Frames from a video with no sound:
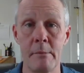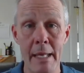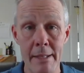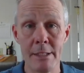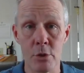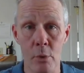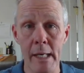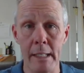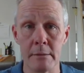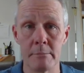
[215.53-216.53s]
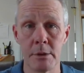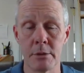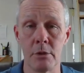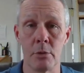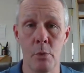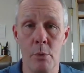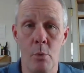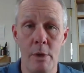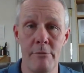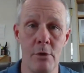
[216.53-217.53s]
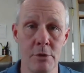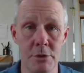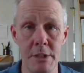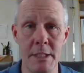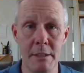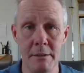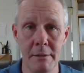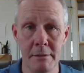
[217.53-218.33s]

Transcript: And that's great because, look, we've all seen